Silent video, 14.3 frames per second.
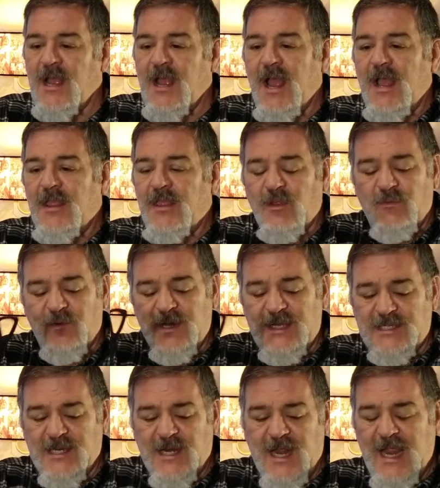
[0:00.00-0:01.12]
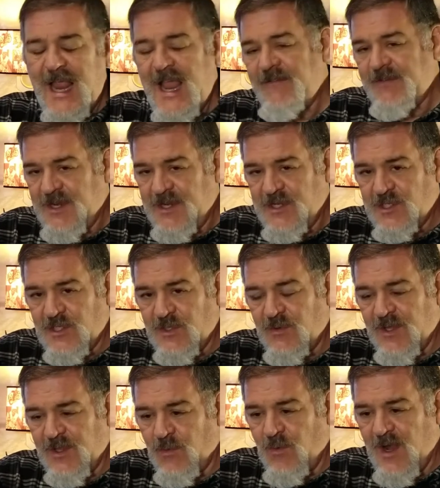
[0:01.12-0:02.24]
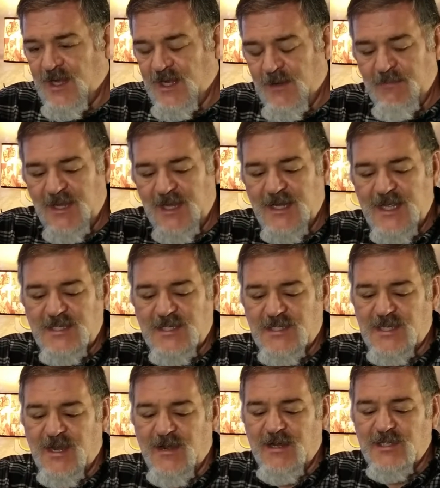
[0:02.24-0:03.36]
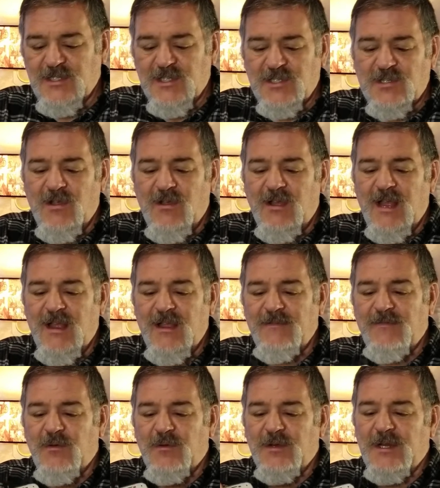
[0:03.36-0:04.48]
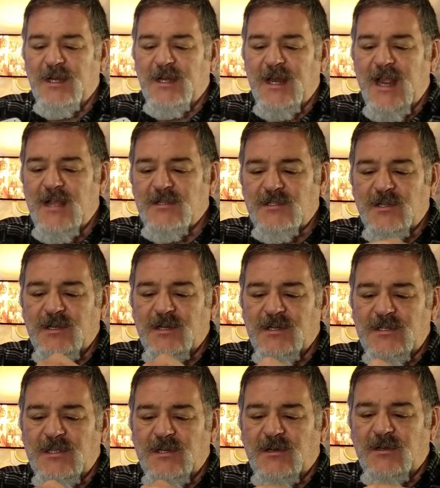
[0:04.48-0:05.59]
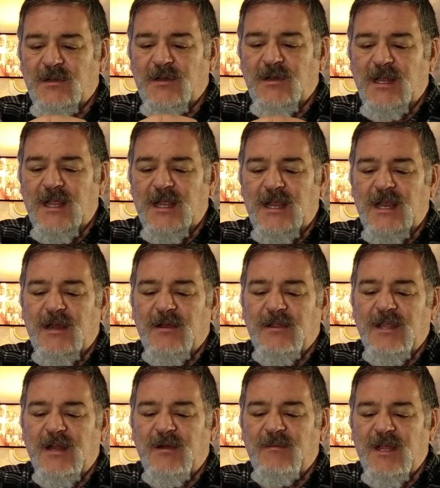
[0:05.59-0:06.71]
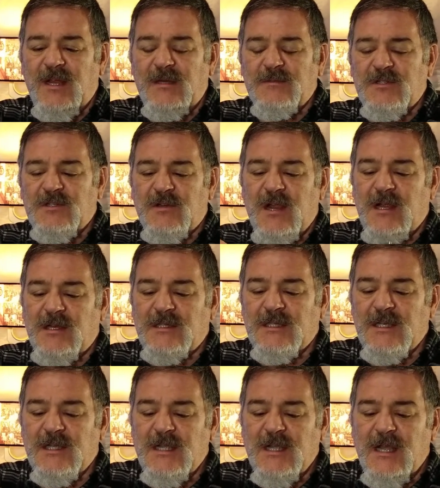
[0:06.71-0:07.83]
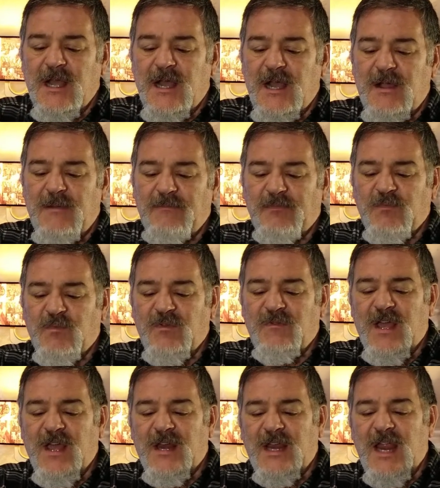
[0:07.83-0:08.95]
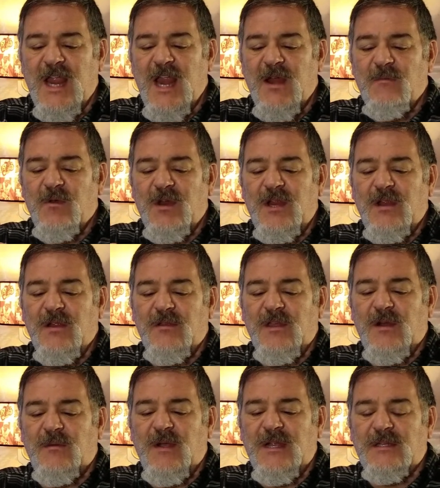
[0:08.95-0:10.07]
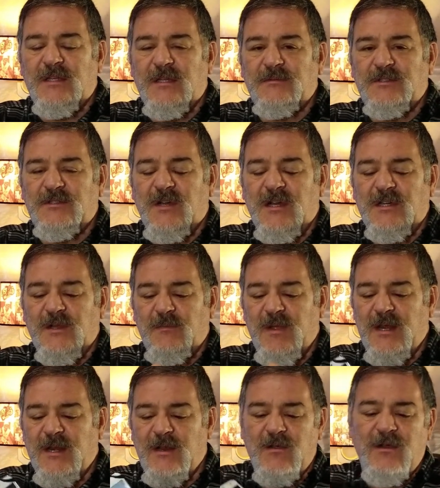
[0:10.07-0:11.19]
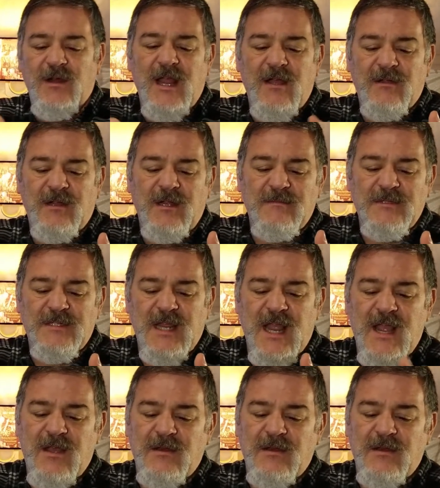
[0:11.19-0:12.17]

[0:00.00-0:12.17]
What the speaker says: The reason I have an issue with it wind up being necessary is you saw how I folded it down. So here's an alert light here that it might obstruct. We've got a camera here that it might obstruct depending on how it comes down.